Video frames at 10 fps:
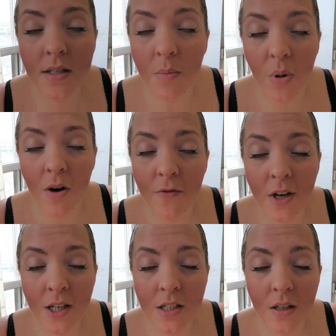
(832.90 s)
isn't
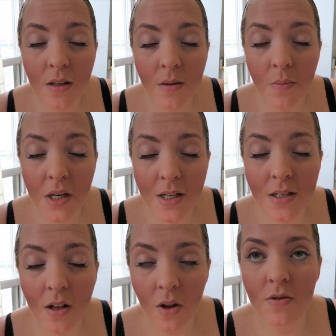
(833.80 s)
perfect, but it
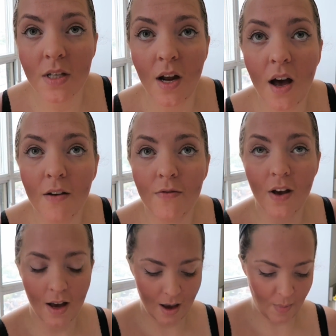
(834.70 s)
is close enough.
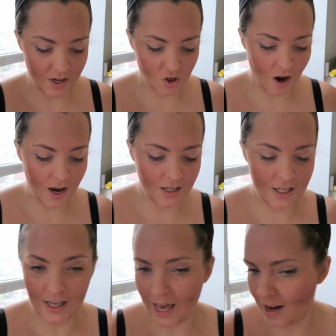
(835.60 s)
And by trying
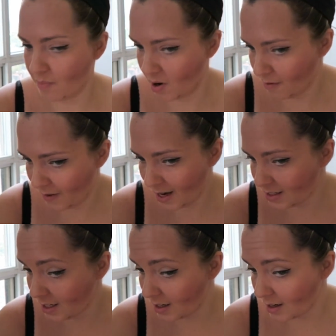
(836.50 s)
to get it
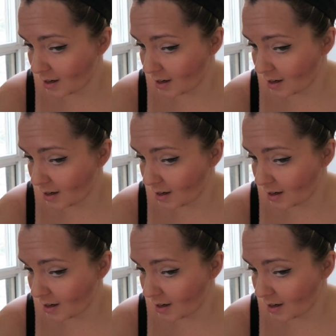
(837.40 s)
perfect,